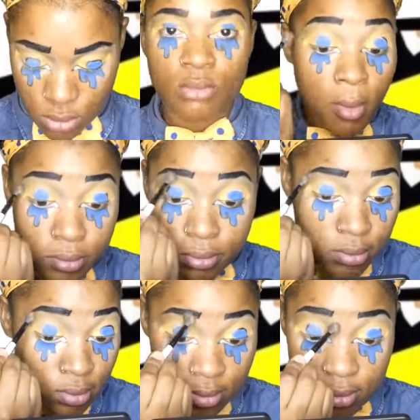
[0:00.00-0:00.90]
tell me that,
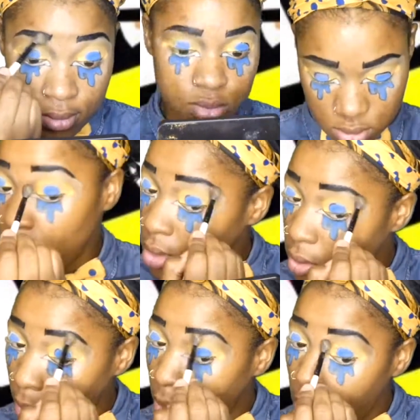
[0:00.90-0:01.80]
and I thought that was
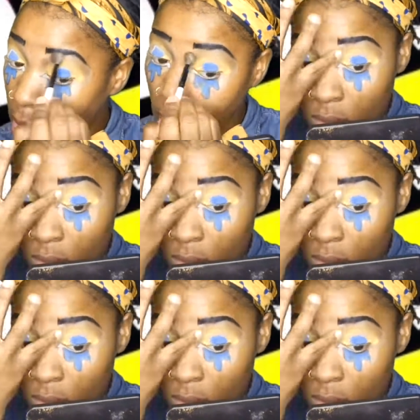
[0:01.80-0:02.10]
amazing.